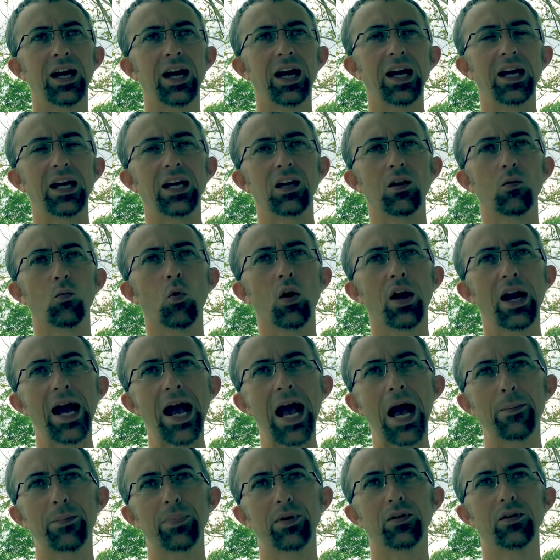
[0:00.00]
And what
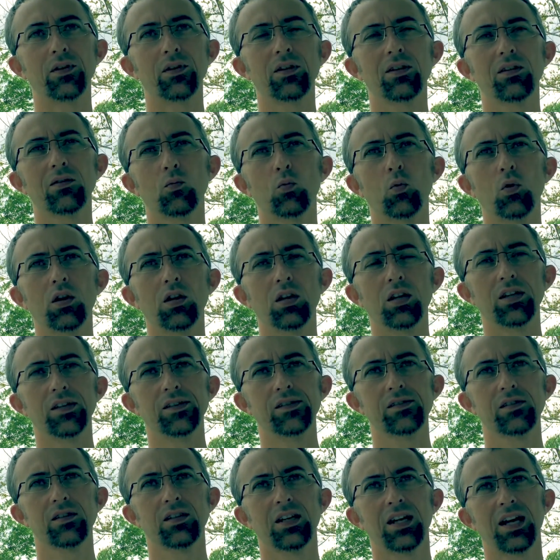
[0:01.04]
happened
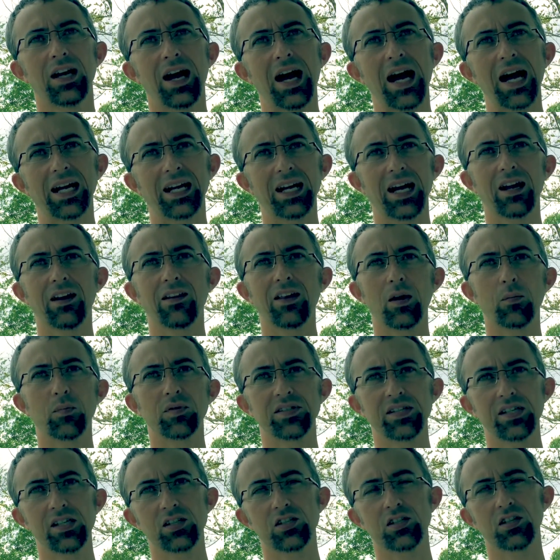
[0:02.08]
was I got to that
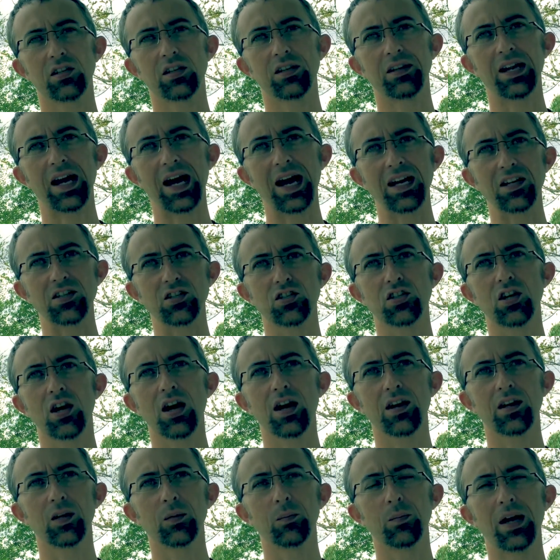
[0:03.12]
position, I
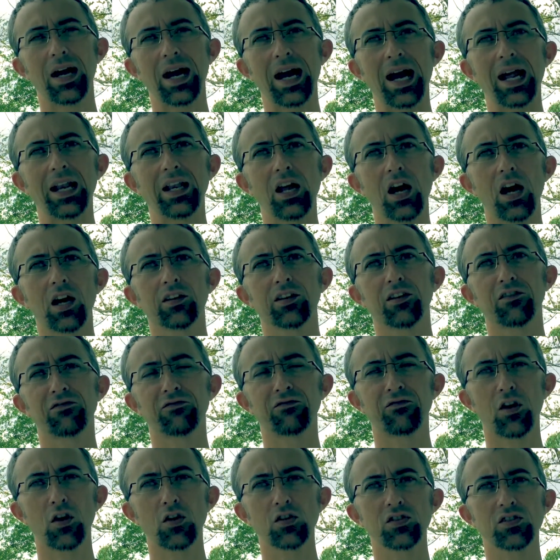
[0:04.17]
shot them, I knocked the
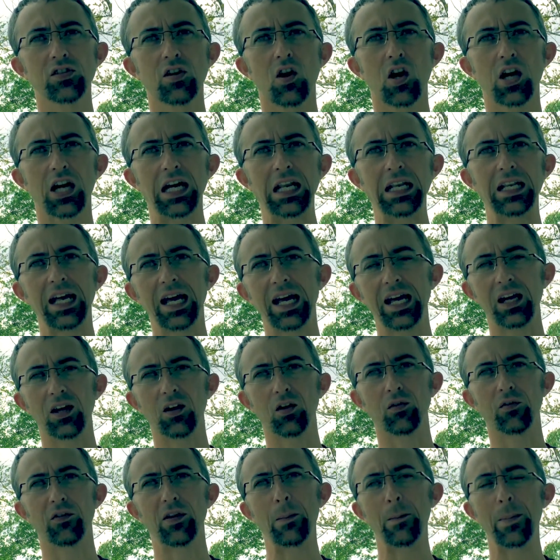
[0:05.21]
first target
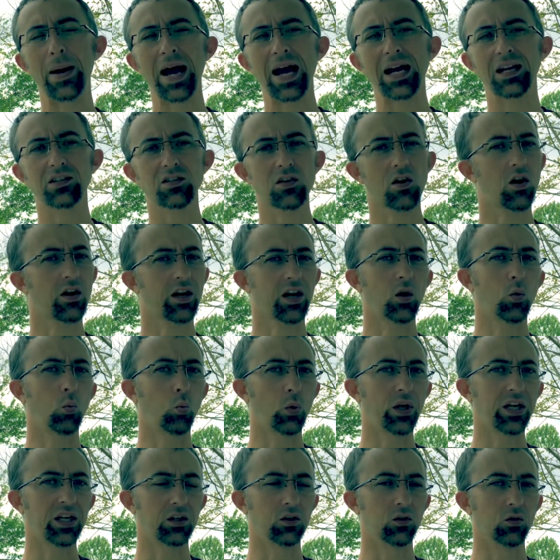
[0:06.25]
down, the back target
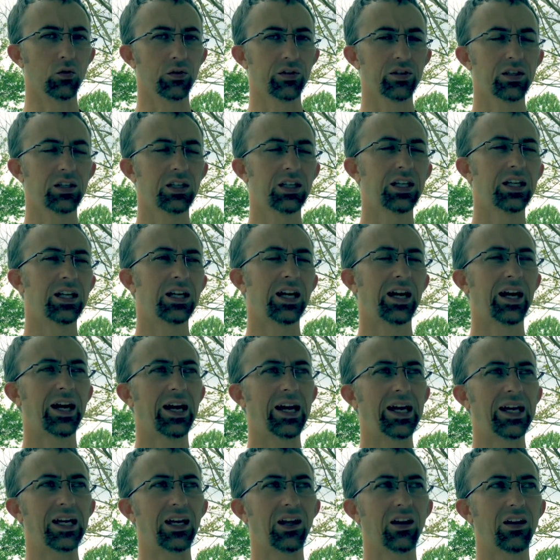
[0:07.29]
wiggled,
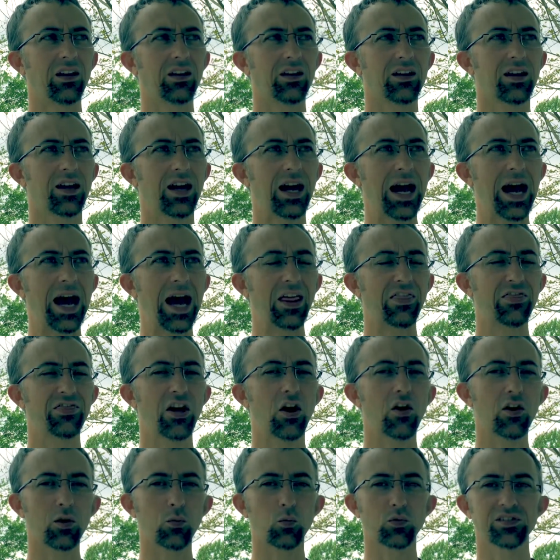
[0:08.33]
and I
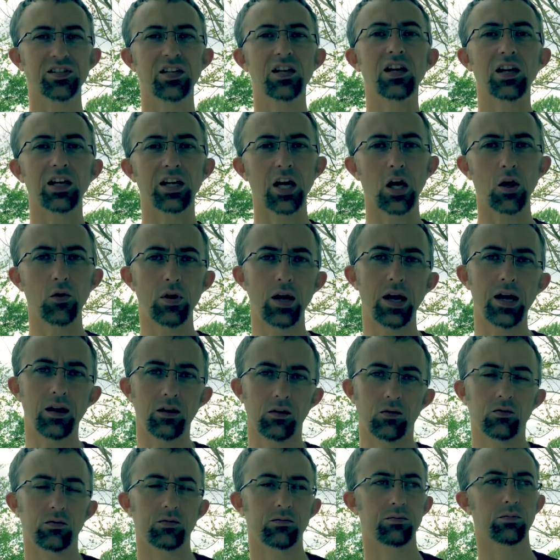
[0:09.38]
thought it was going to go
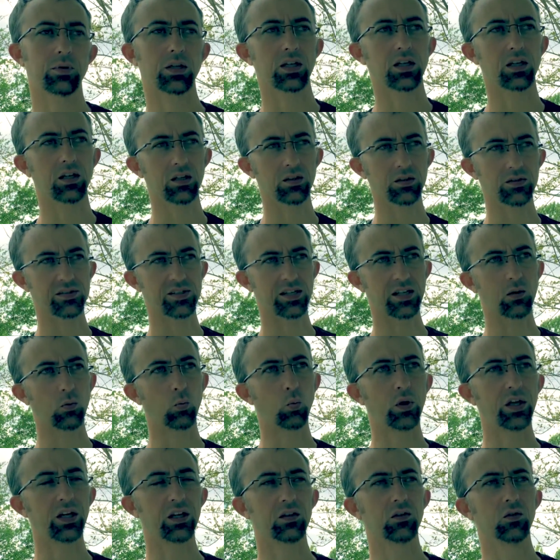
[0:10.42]
down because it
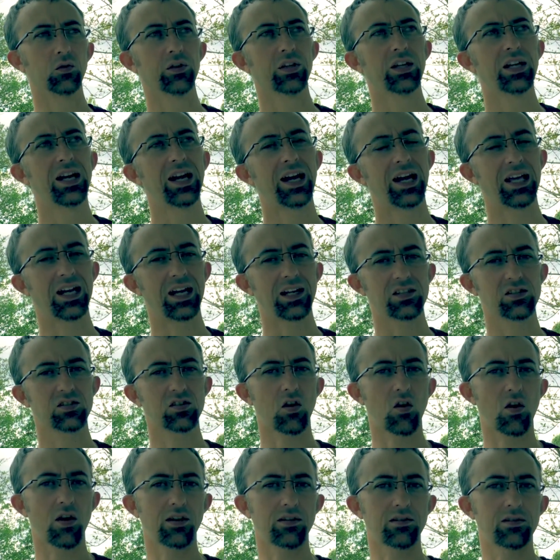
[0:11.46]
wiggled, and I
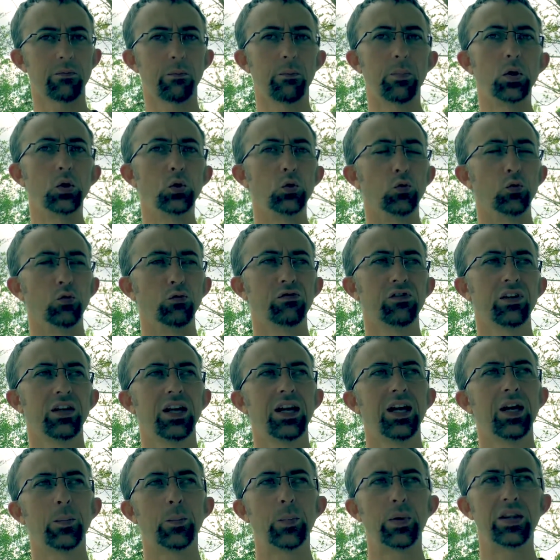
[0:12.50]
started to move,
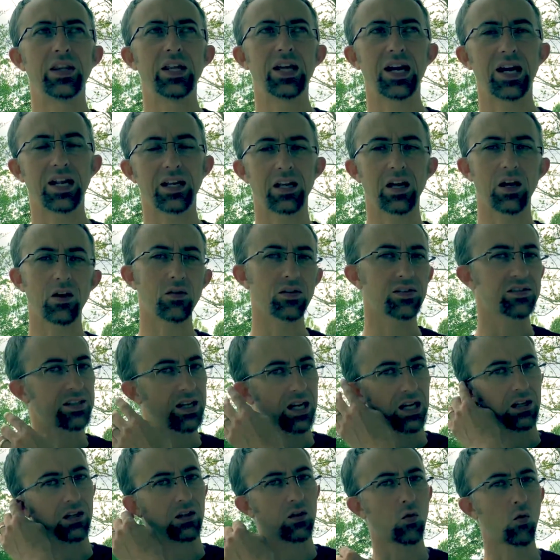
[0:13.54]
but then I noticed
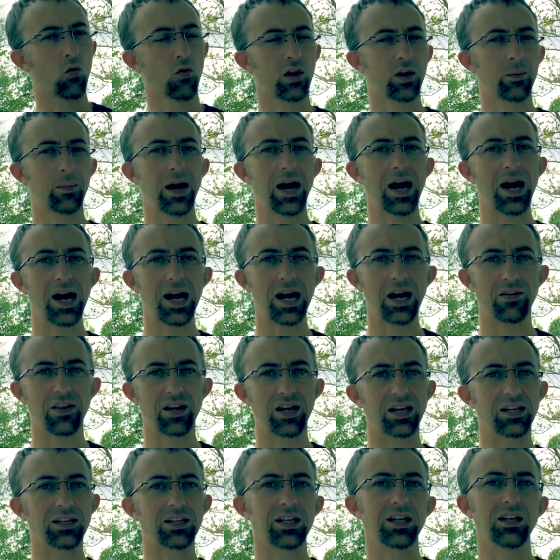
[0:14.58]
out of the corner of my eye that
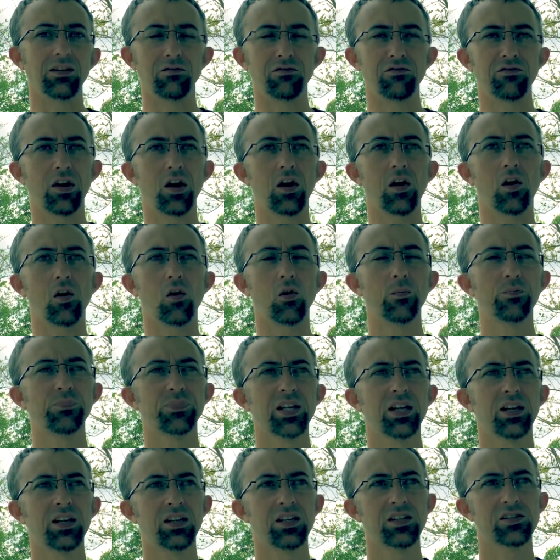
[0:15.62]
it didn't fall.
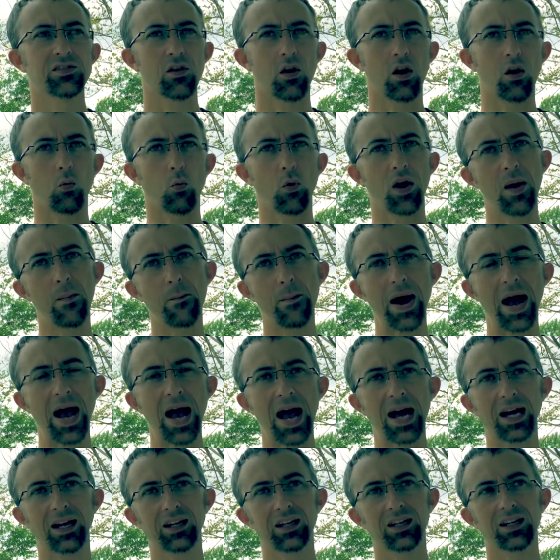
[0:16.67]
So I went
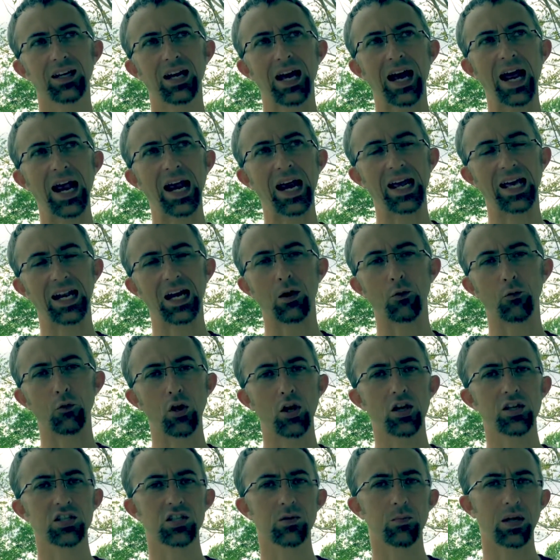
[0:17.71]
back and I
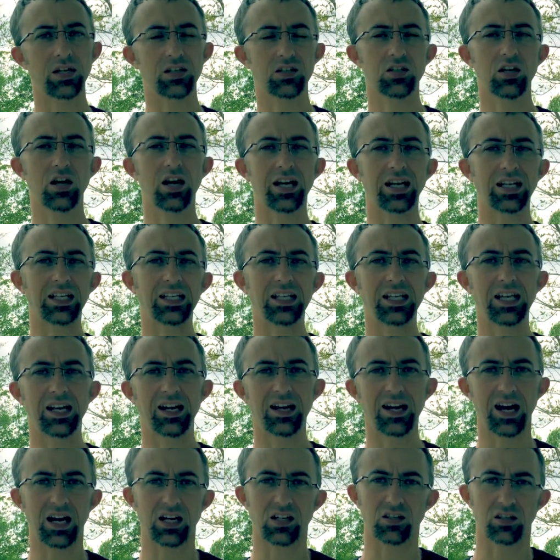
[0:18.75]
rushed my shot again
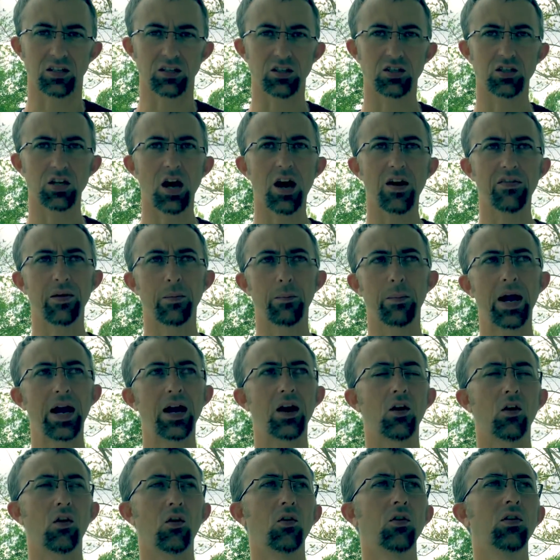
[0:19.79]
and actually shot the
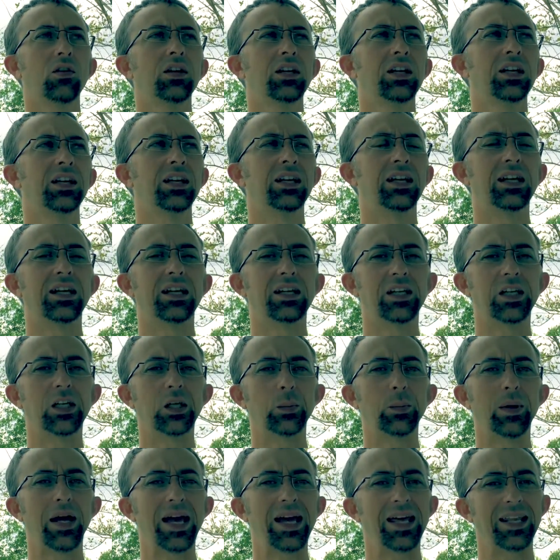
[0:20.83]
barrel
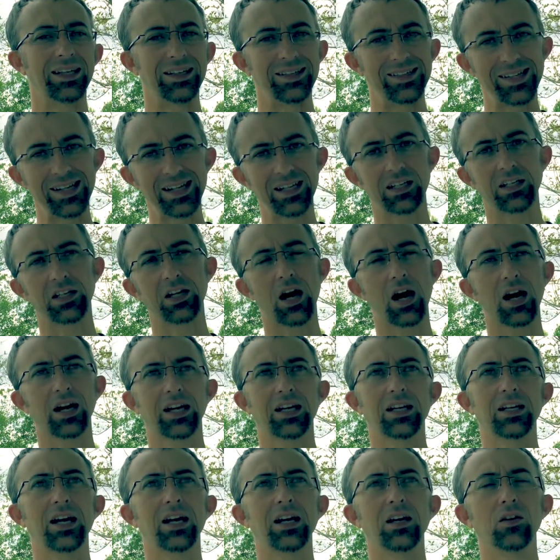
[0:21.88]
and didn't knock
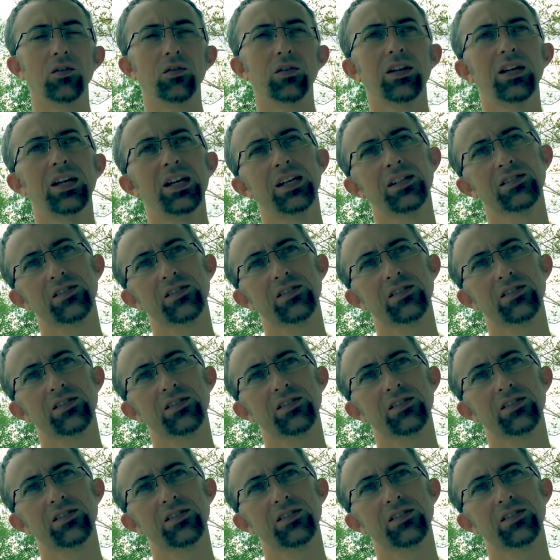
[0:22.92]
it down.